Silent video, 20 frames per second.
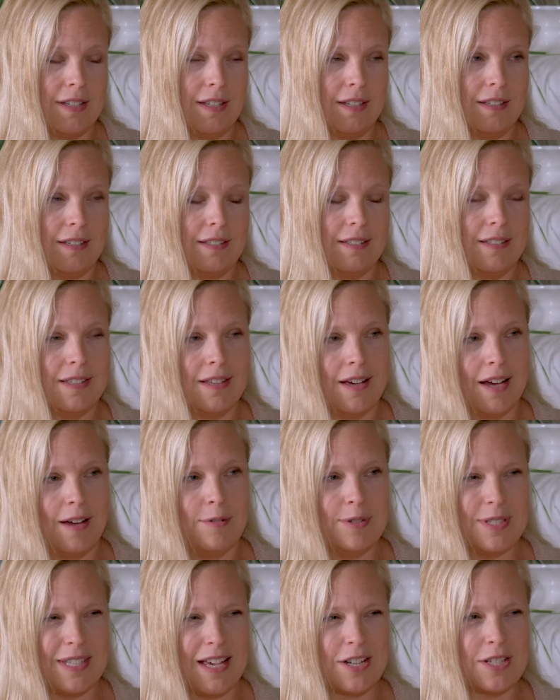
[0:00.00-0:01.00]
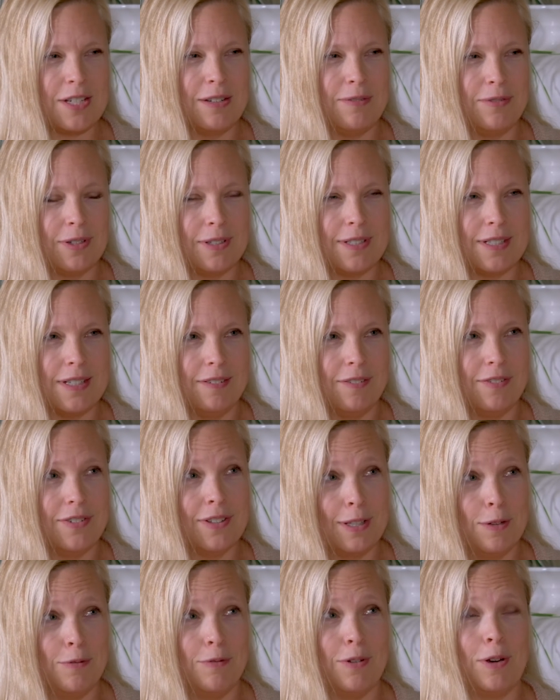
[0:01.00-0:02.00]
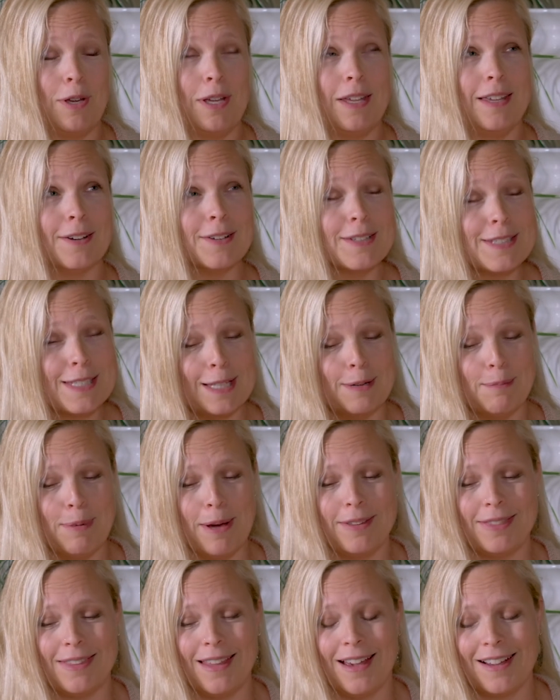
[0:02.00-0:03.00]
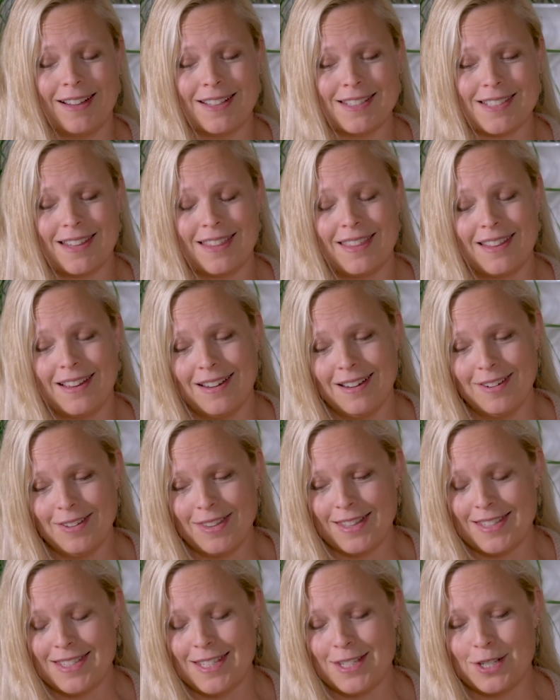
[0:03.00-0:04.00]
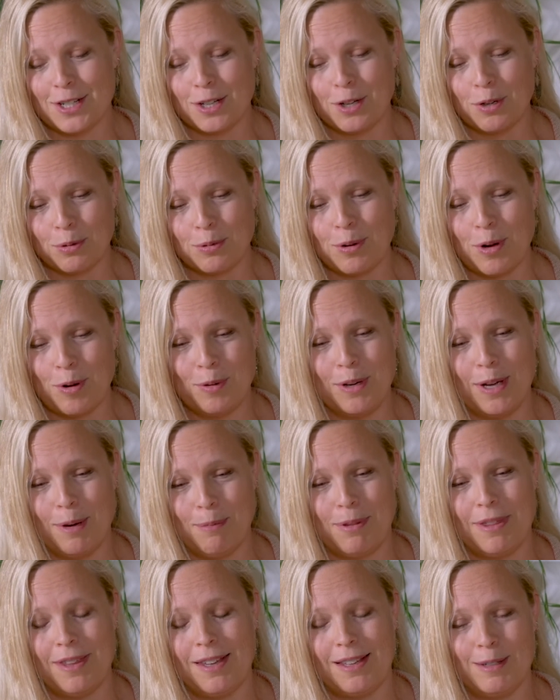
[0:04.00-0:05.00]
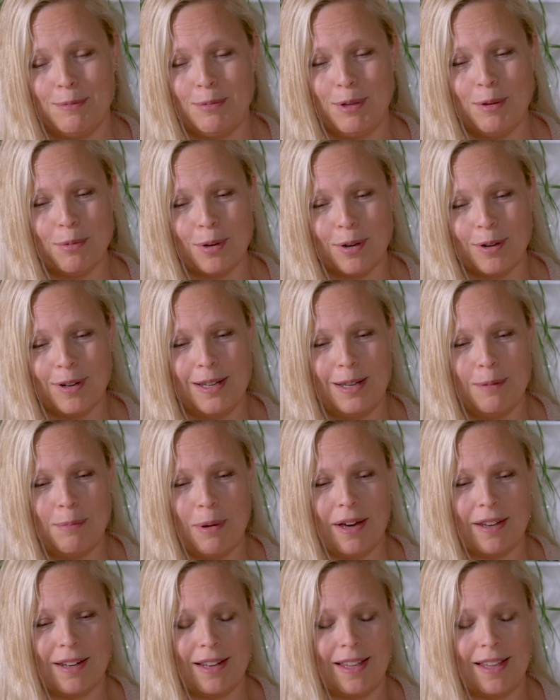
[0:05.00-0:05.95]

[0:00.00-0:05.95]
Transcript: And I was actually feeling very guilty about that because I thought, oh, that's such a grown-up thing to be worried about.